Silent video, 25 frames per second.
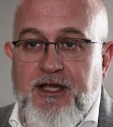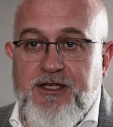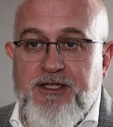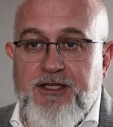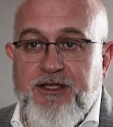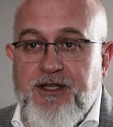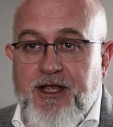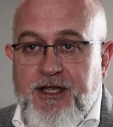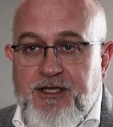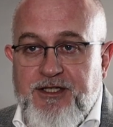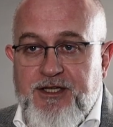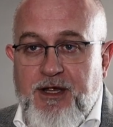
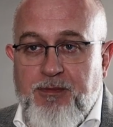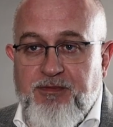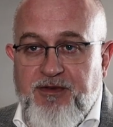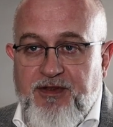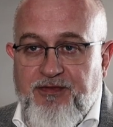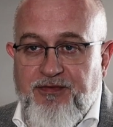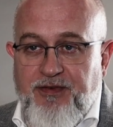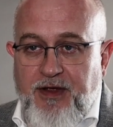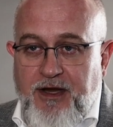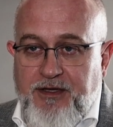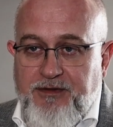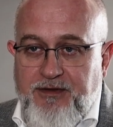acid except
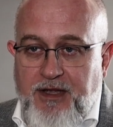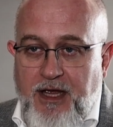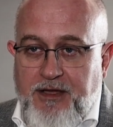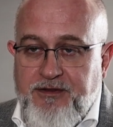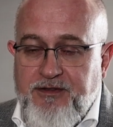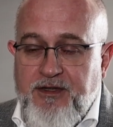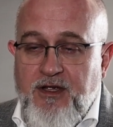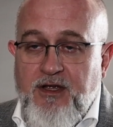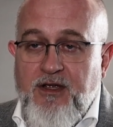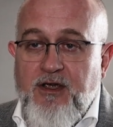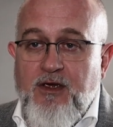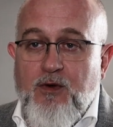the fact
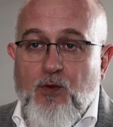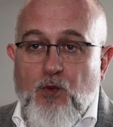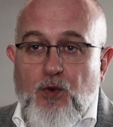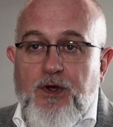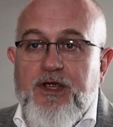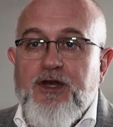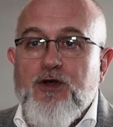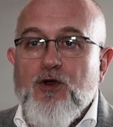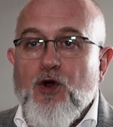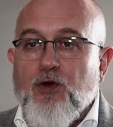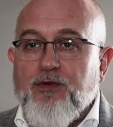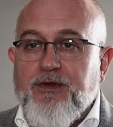that
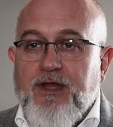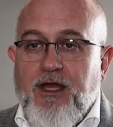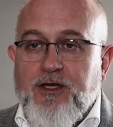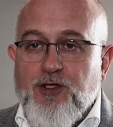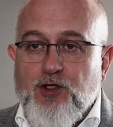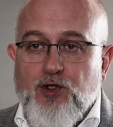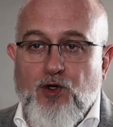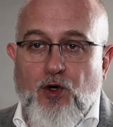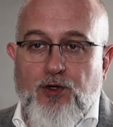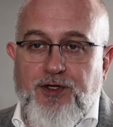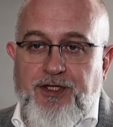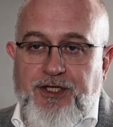we know
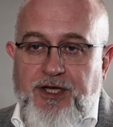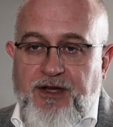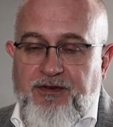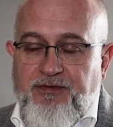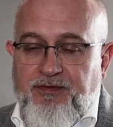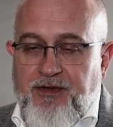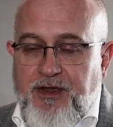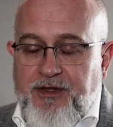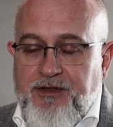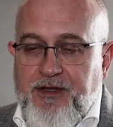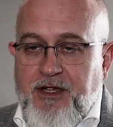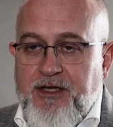that
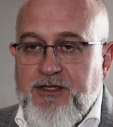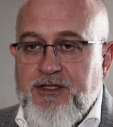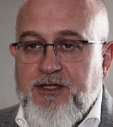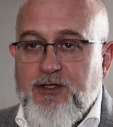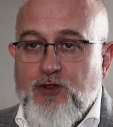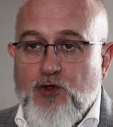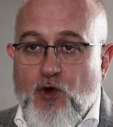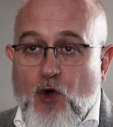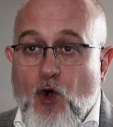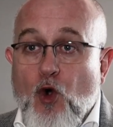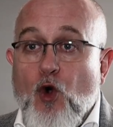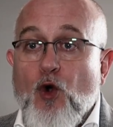short-chain fatty
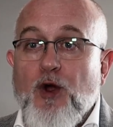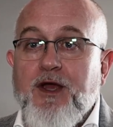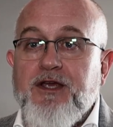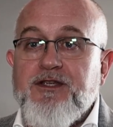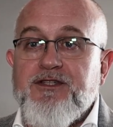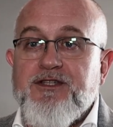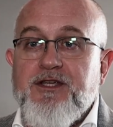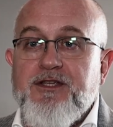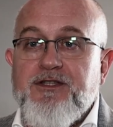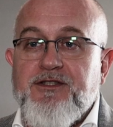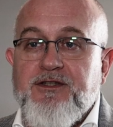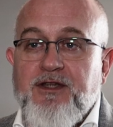acids
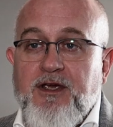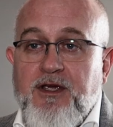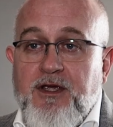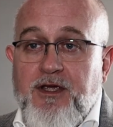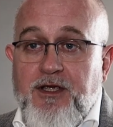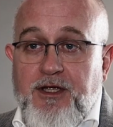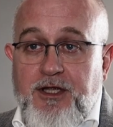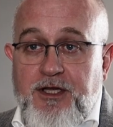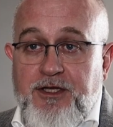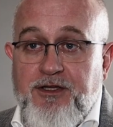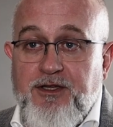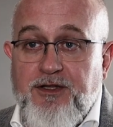coexist
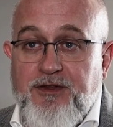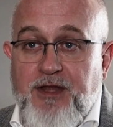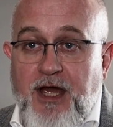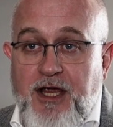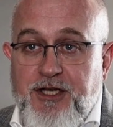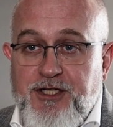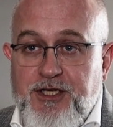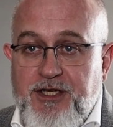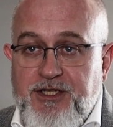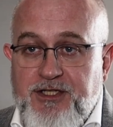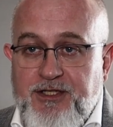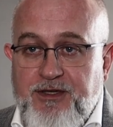in the
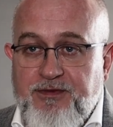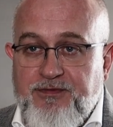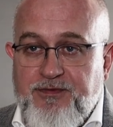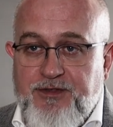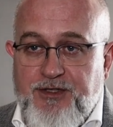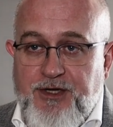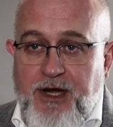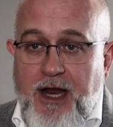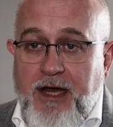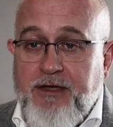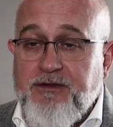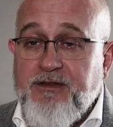digestive
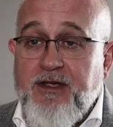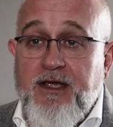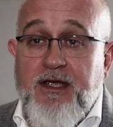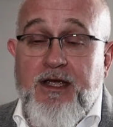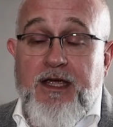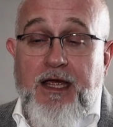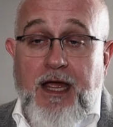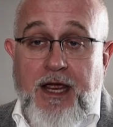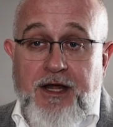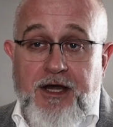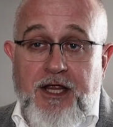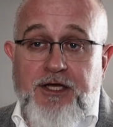tract
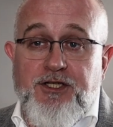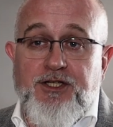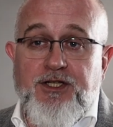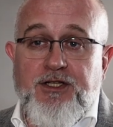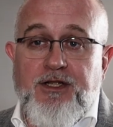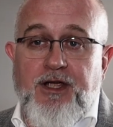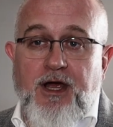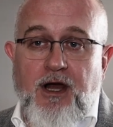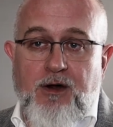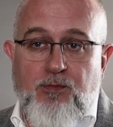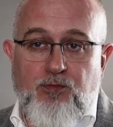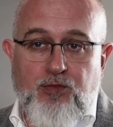and
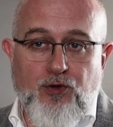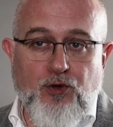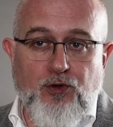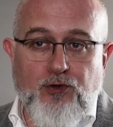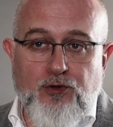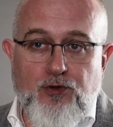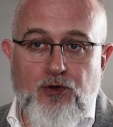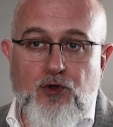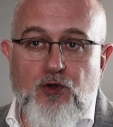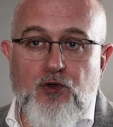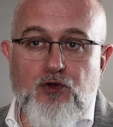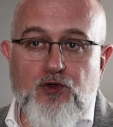actually are
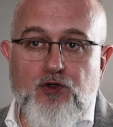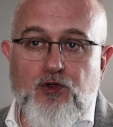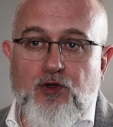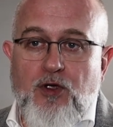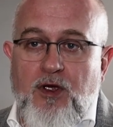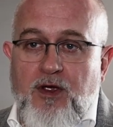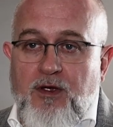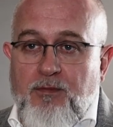produced